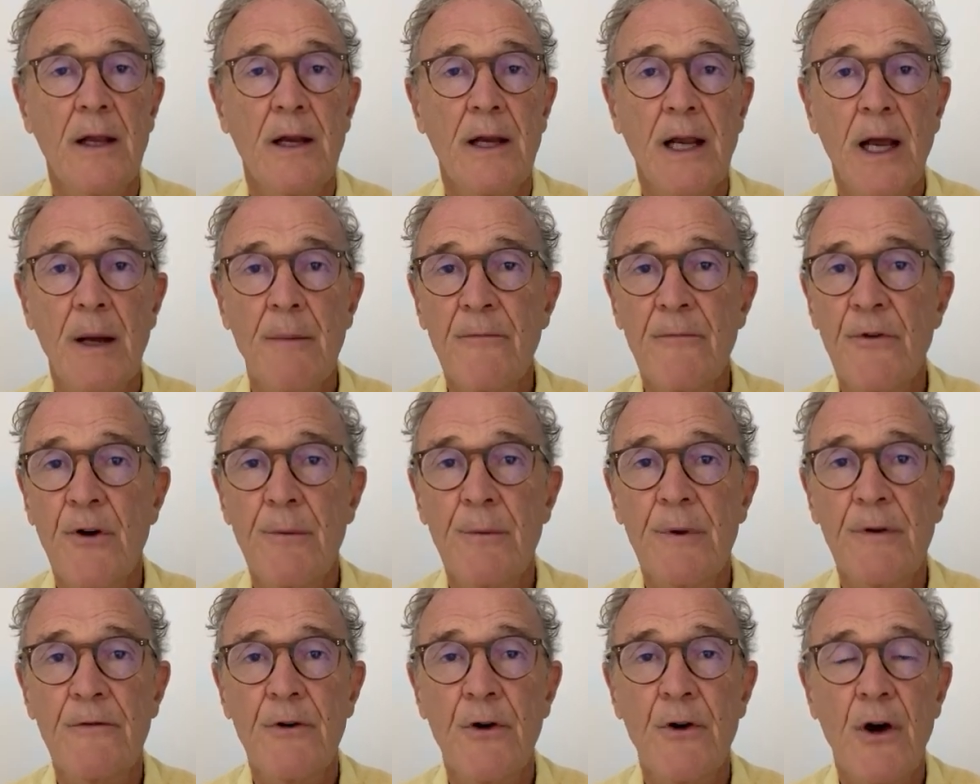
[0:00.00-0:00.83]
come from
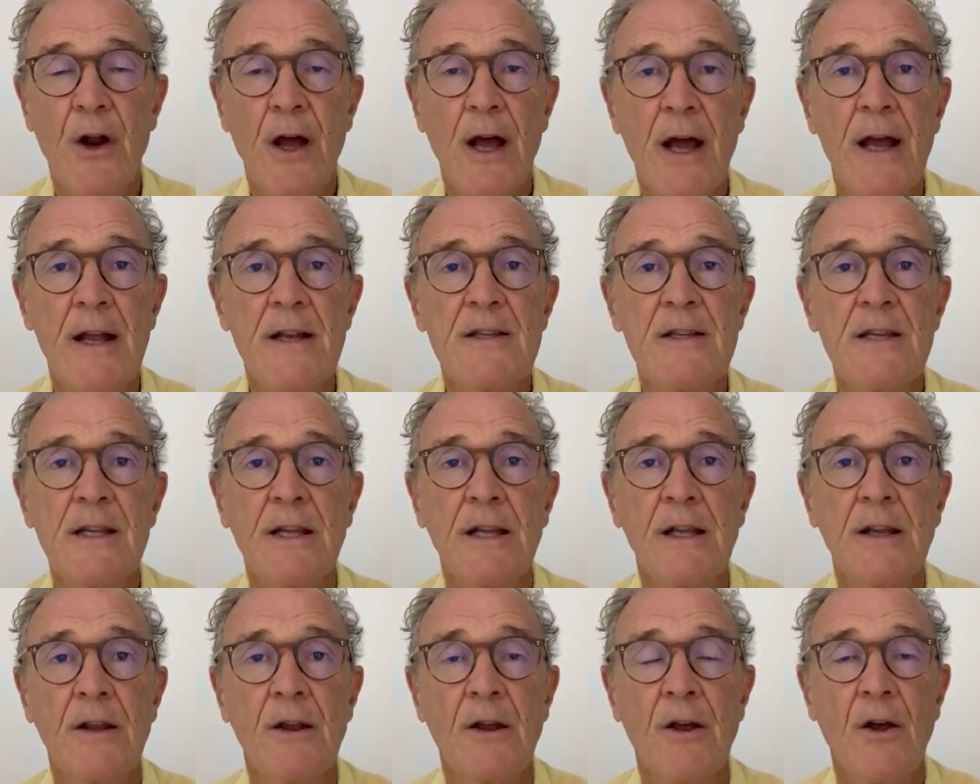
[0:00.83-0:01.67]
a
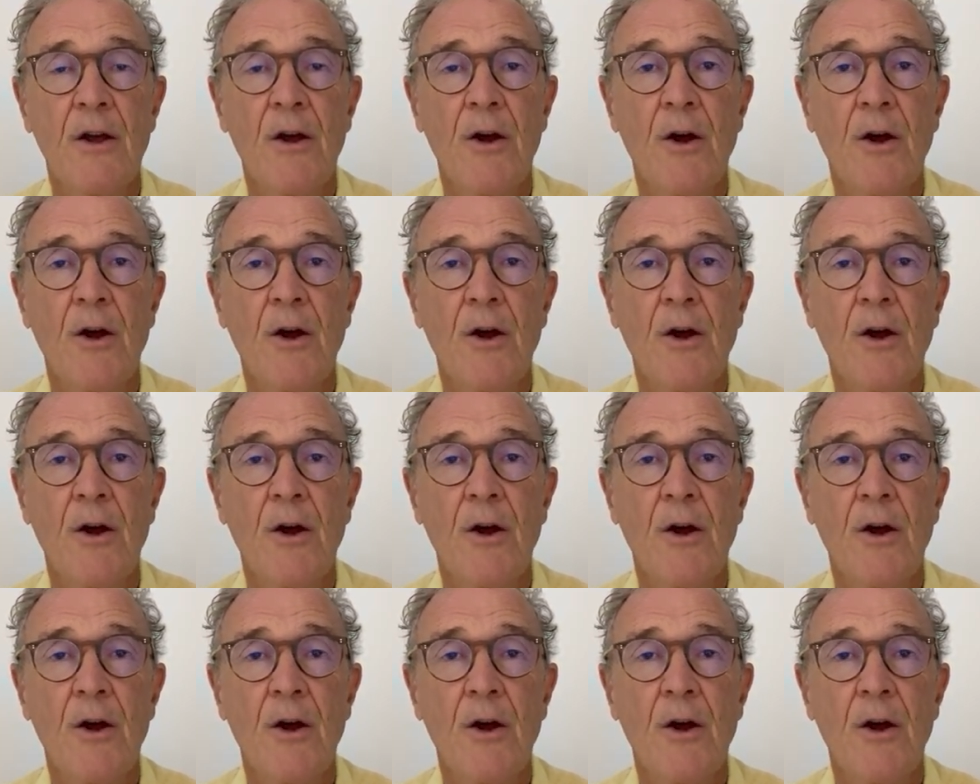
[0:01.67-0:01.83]
variety